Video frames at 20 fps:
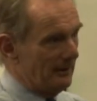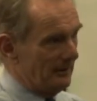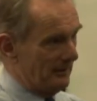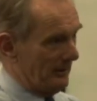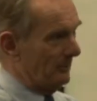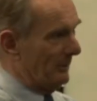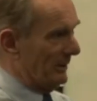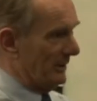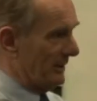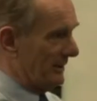
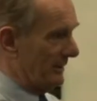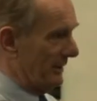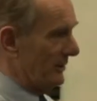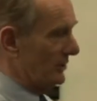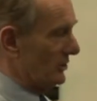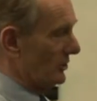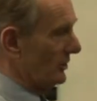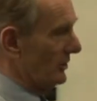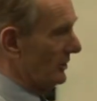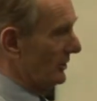so much
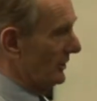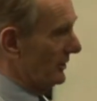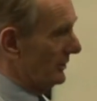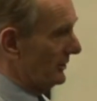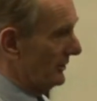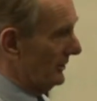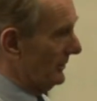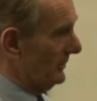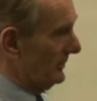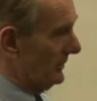attention
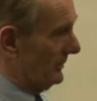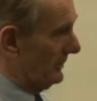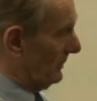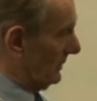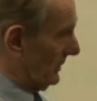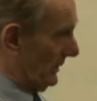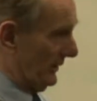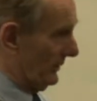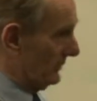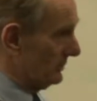to
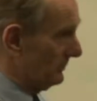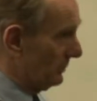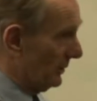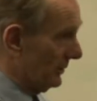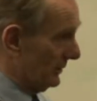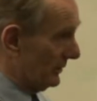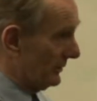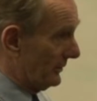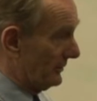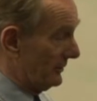Castor and
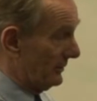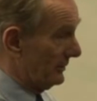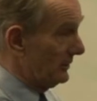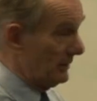Pollux,